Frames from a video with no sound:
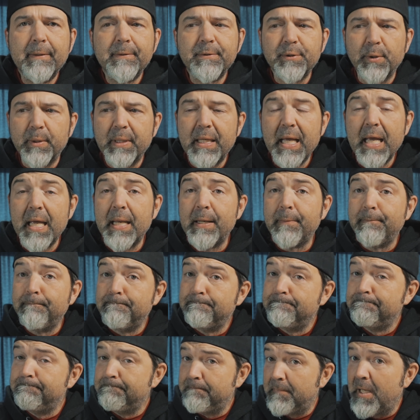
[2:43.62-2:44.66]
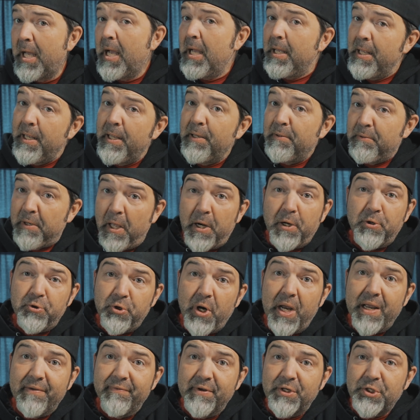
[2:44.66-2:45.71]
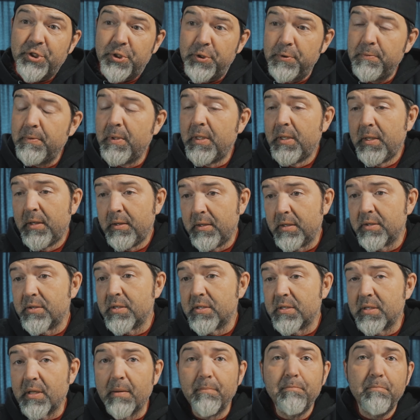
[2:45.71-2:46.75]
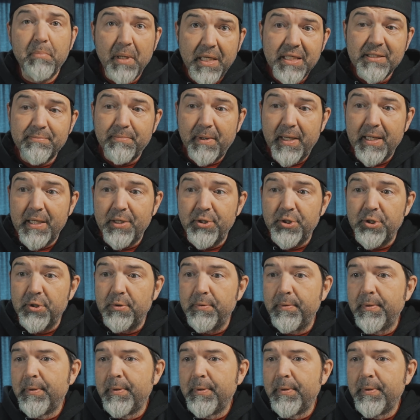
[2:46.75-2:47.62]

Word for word: So again, not a drive issue. This is a Best Buy issue.